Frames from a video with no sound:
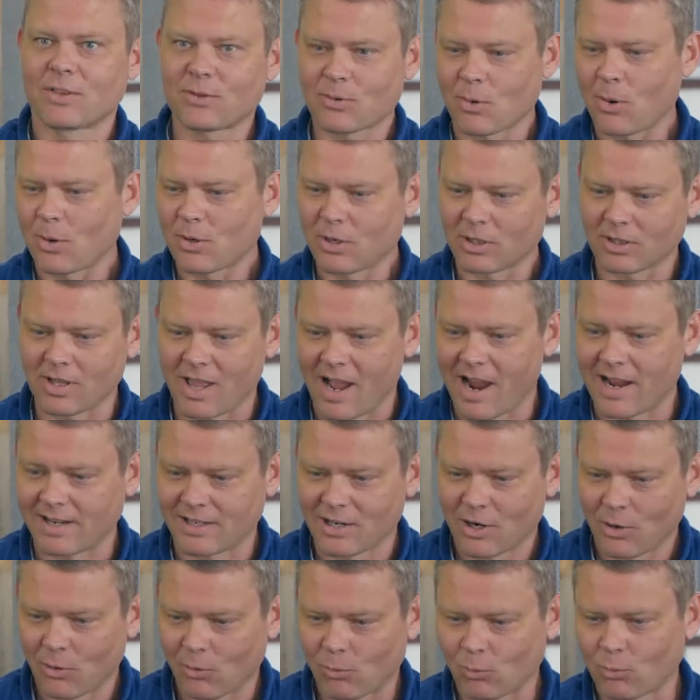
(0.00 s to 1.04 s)
Throw your
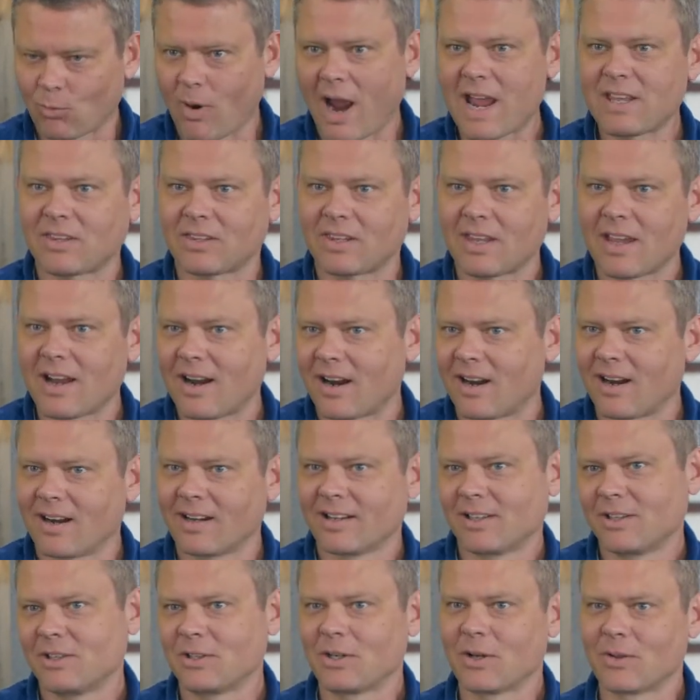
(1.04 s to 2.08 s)
line right
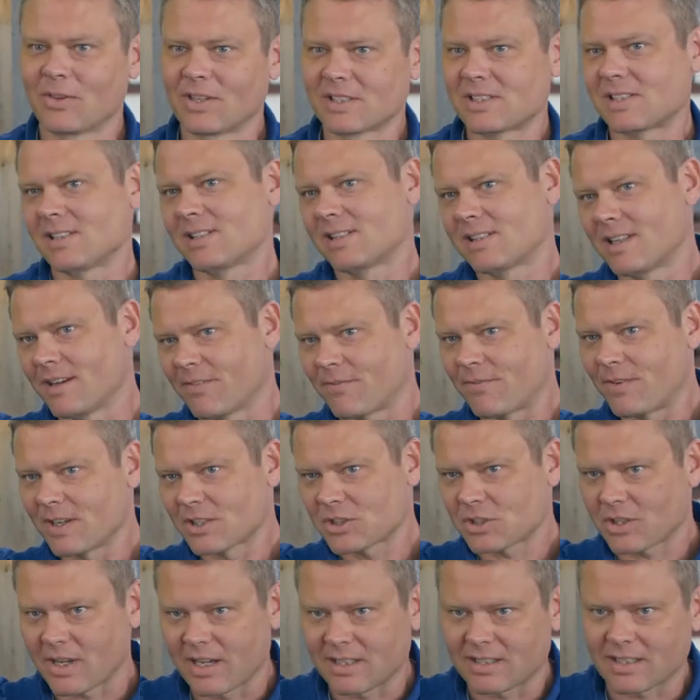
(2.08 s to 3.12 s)
there. You know, this is the
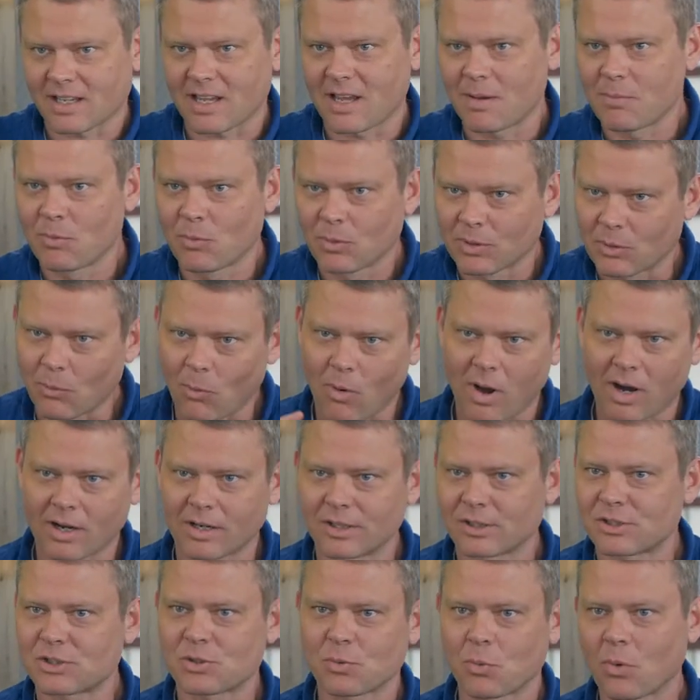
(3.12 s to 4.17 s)
fish like to come in when the
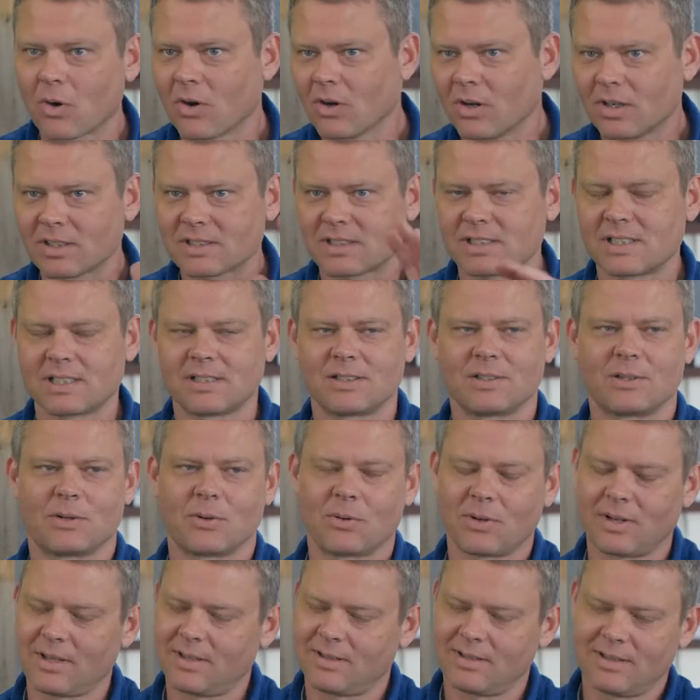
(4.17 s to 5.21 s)
water swirls, and you
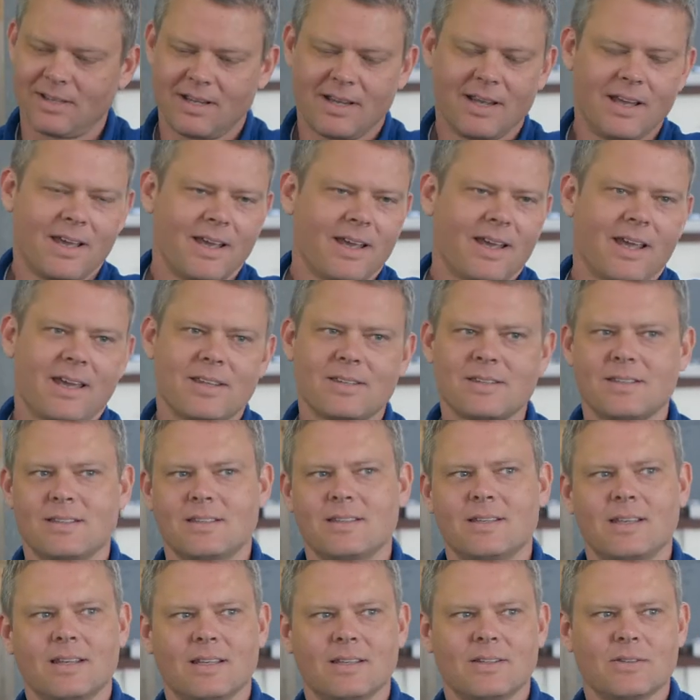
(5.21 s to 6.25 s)
know, right."
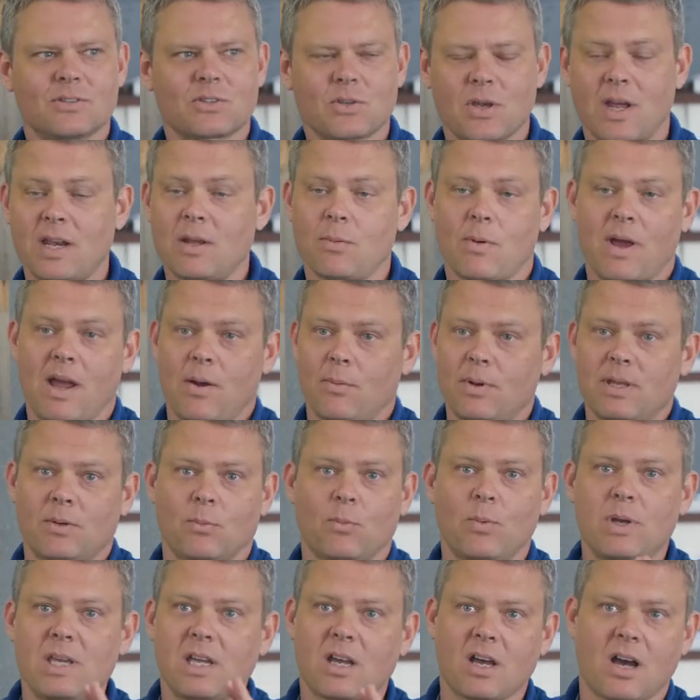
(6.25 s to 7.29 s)
And and so anyway, we
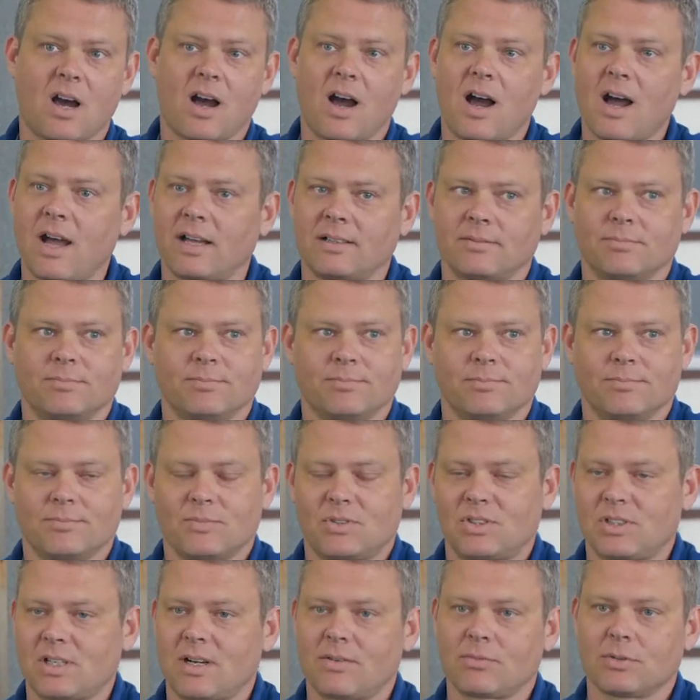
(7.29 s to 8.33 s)
we caught
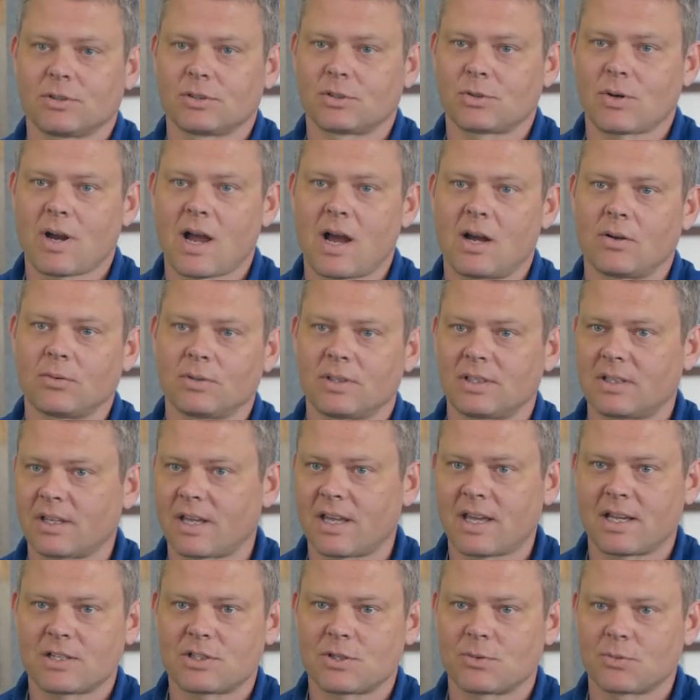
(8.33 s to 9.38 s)
several trout, did a
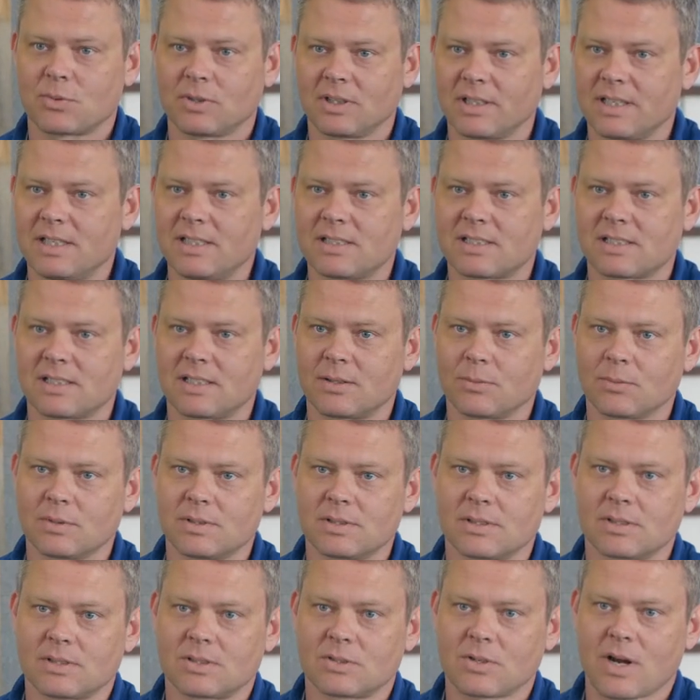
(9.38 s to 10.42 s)
catch and release, and it
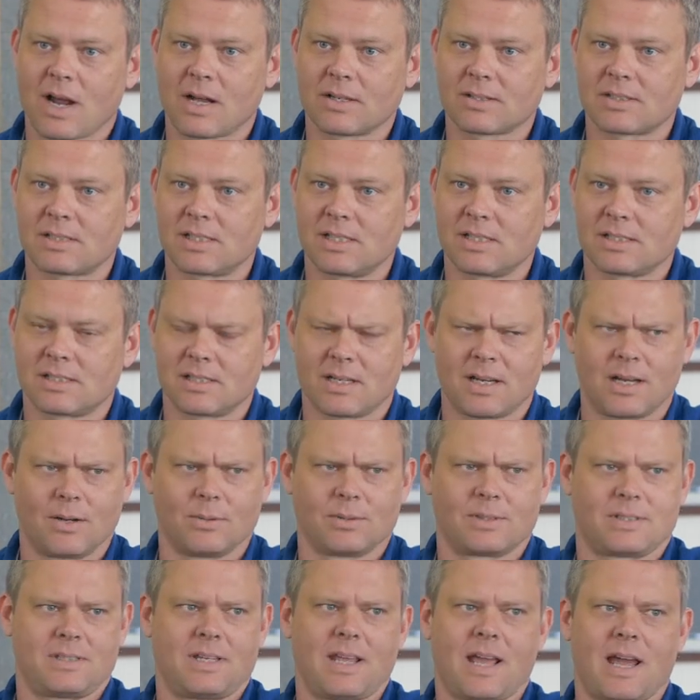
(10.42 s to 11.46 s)
was trout That's season. Awesome. Oh, it
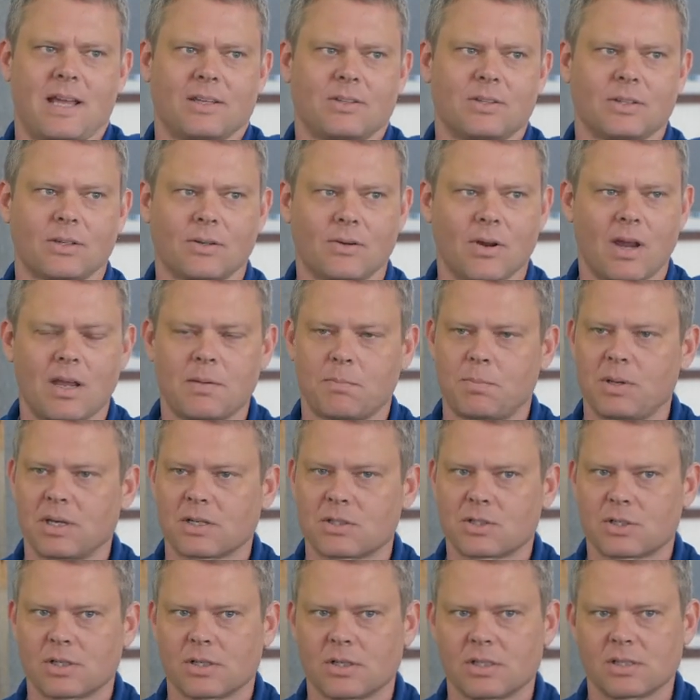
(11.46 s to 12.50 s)
was yeah, It took great
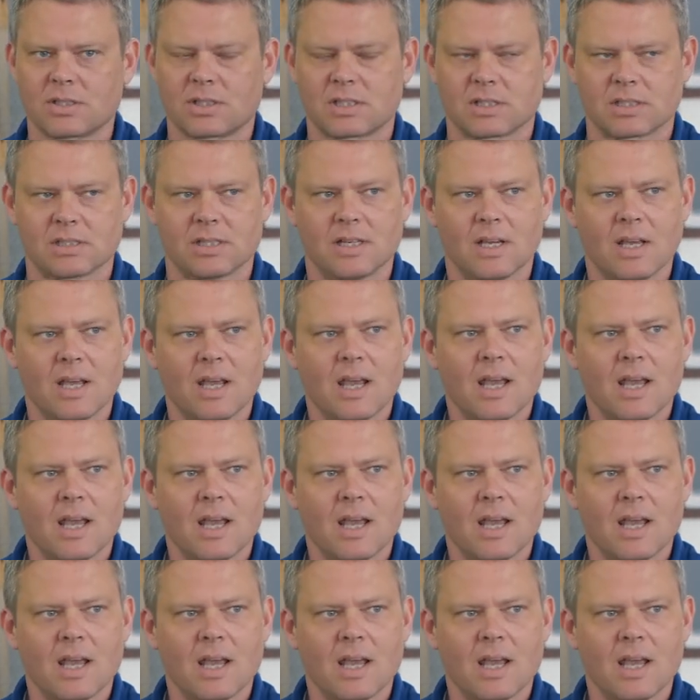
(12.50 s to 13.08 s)
pictures and.